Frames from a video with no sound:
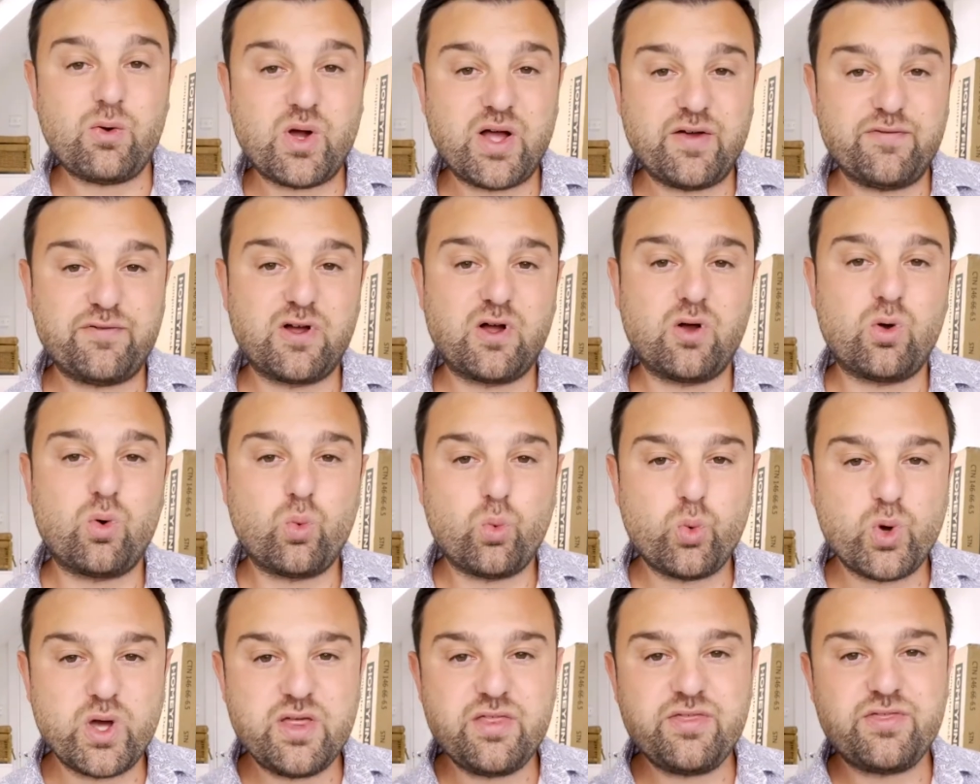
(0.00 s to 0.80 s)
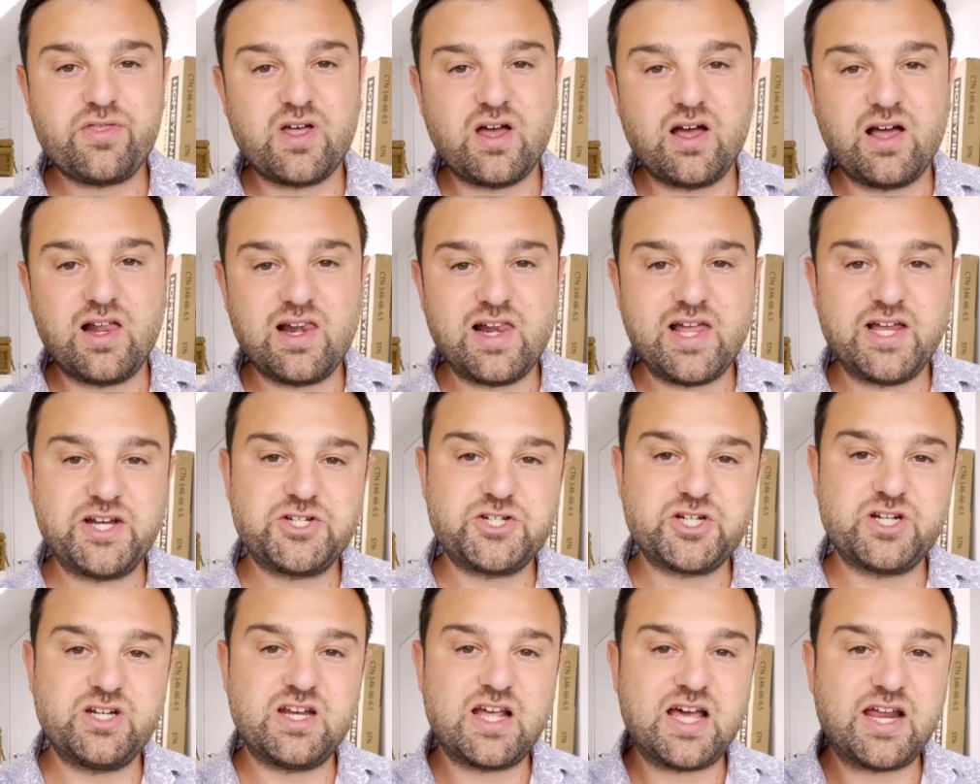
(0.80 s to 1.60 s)
However, with a
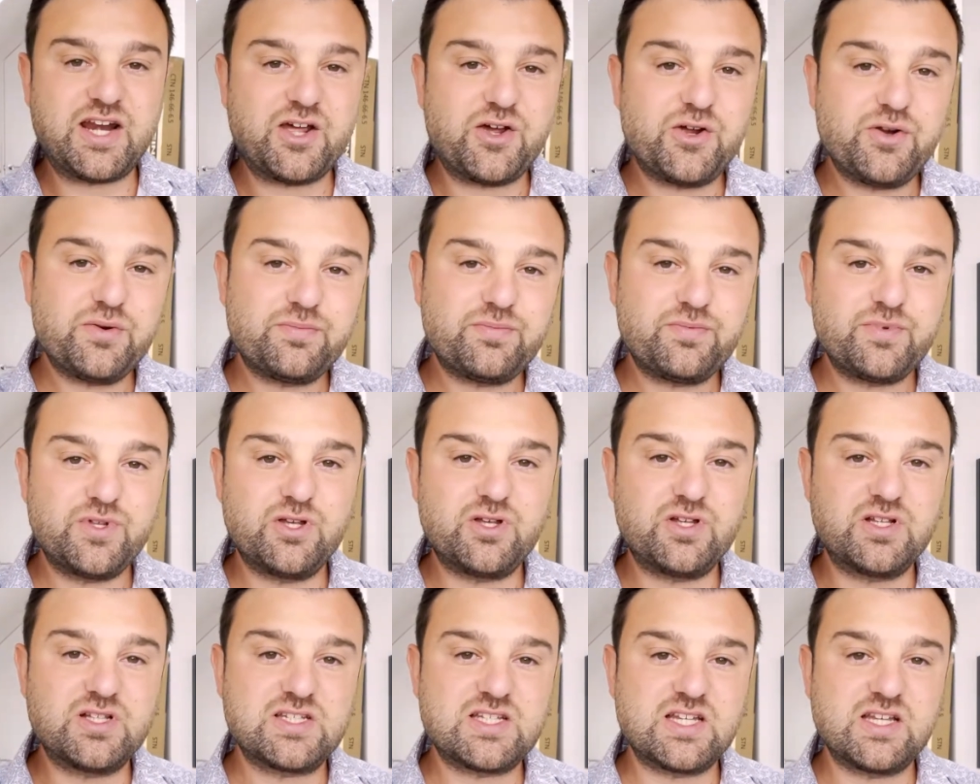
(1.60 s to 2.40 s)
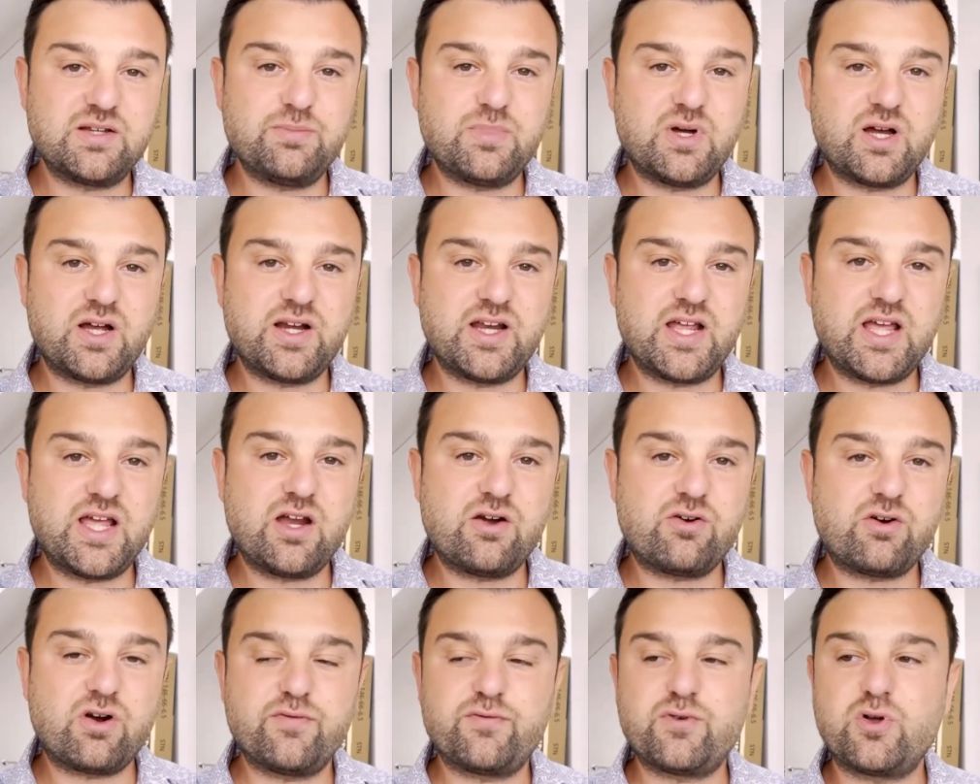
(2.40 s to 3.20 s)
Ledger Nano, you can see mine
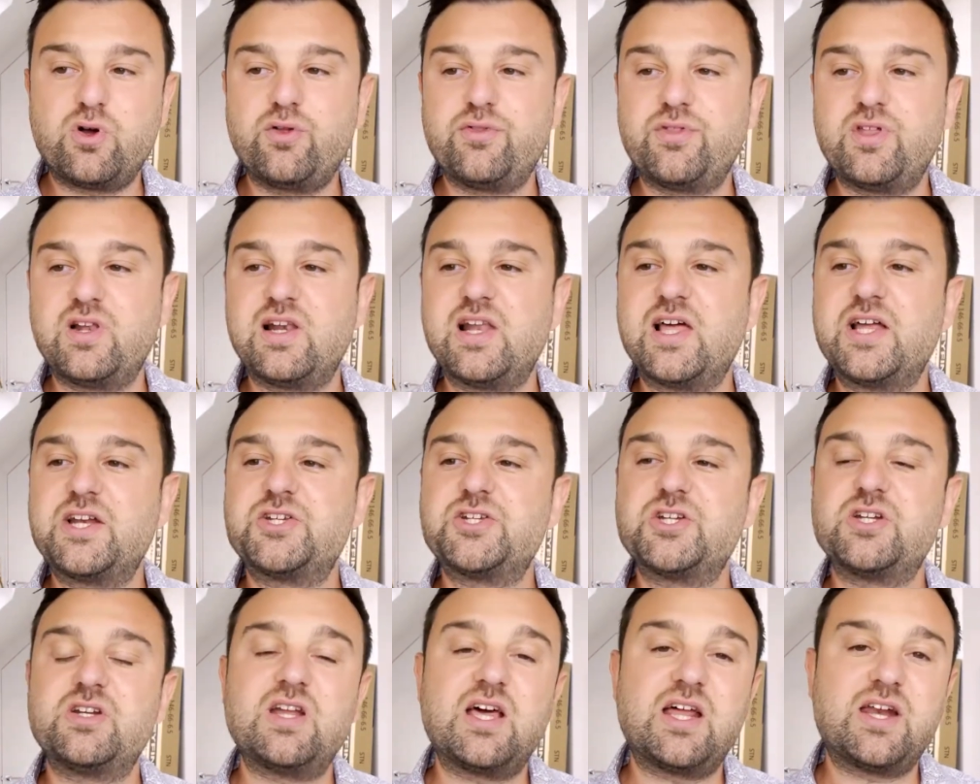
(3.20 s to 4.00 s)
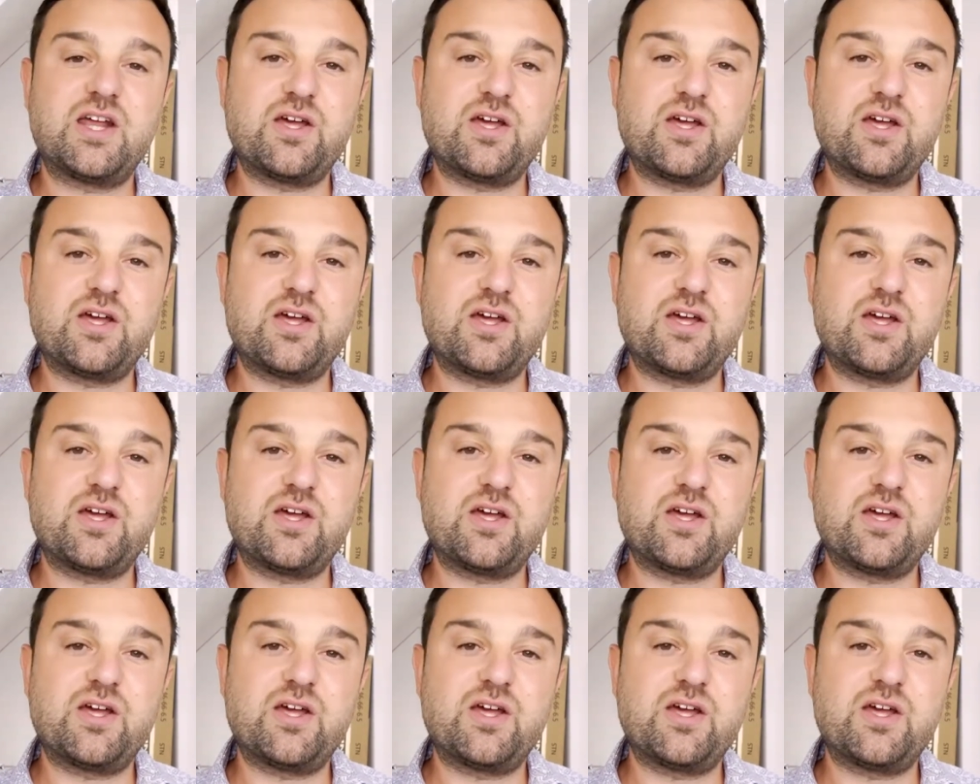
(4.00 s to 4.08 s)
here. I've got the Ledger